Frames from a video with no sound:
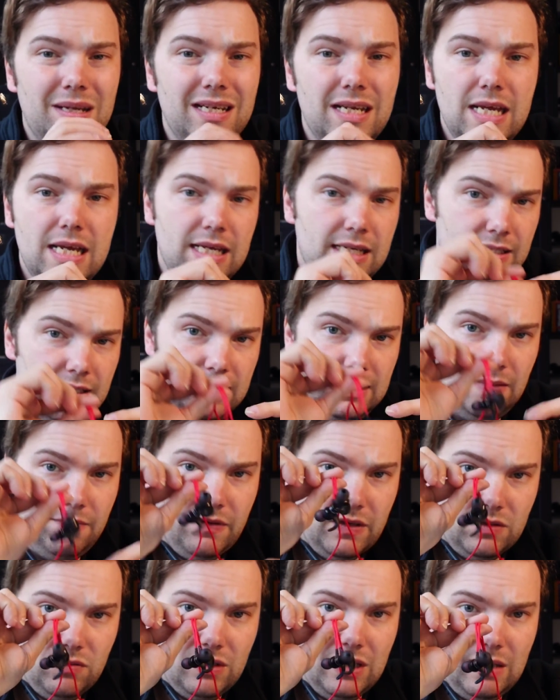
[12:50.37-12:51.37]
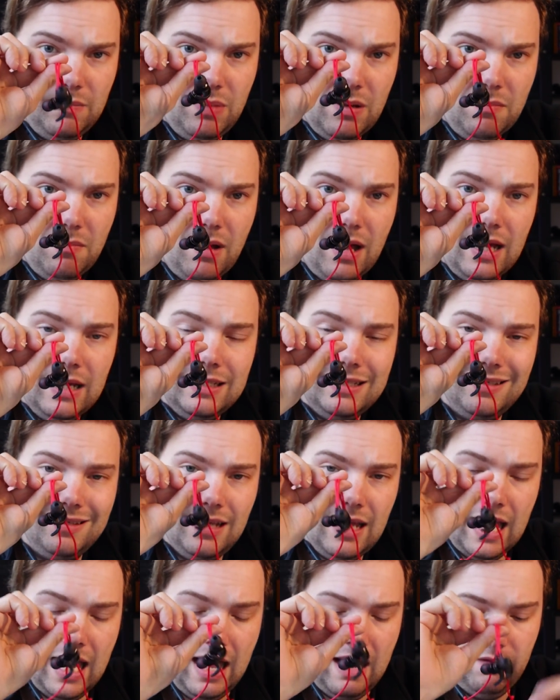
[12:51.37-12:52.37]
But something to keep in mind,
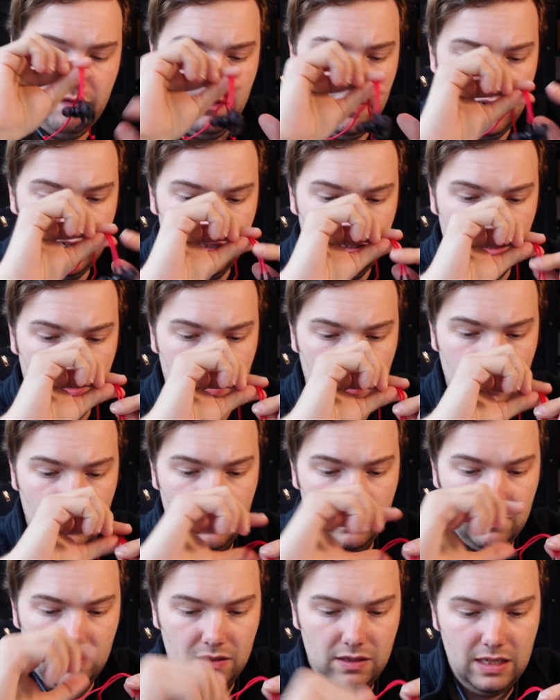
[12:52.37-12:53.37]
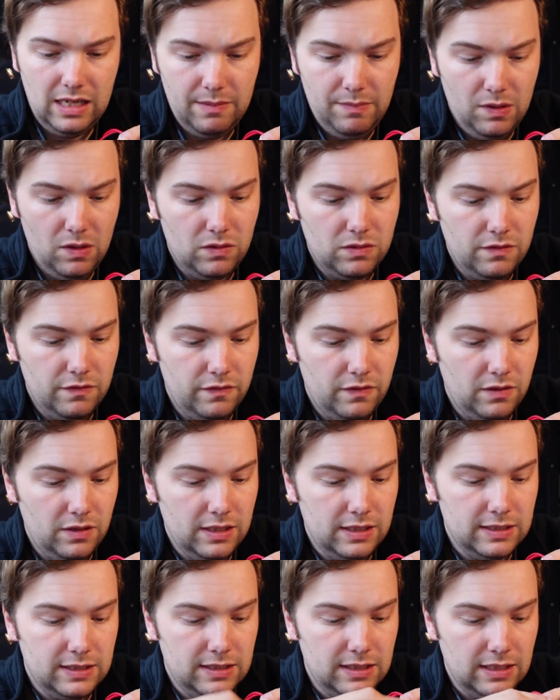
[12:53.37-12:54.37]
they have like cable
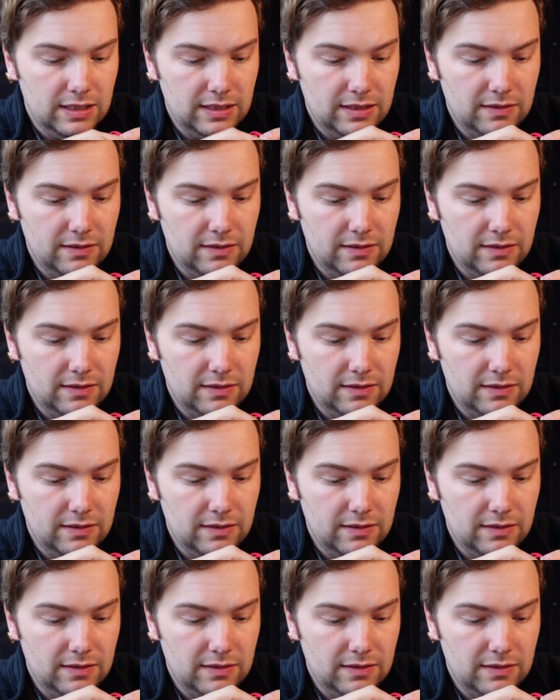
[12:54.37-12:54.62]
audiophonics